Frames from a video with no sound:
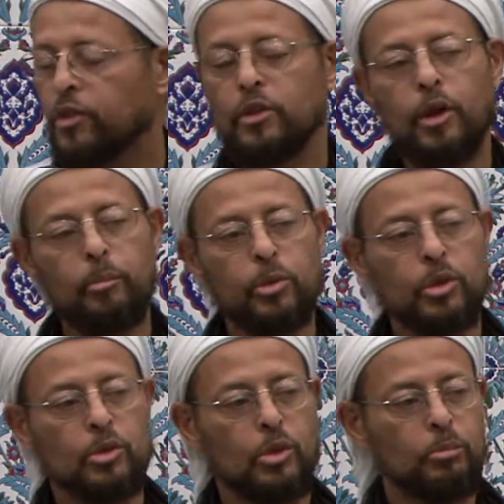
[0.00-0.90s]
the number
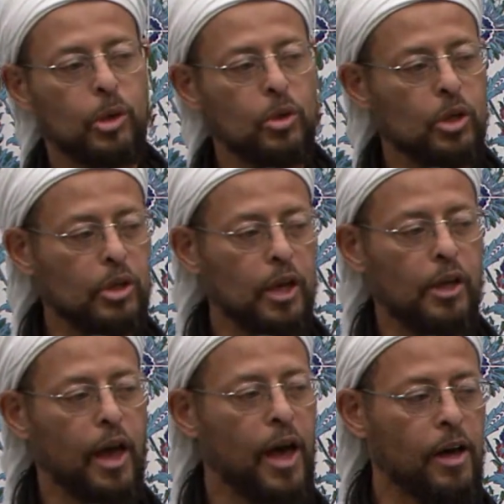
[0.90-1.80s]
is, 1.5
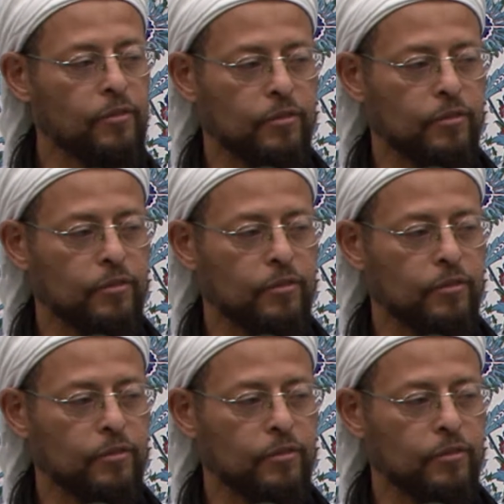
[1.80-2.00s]
million,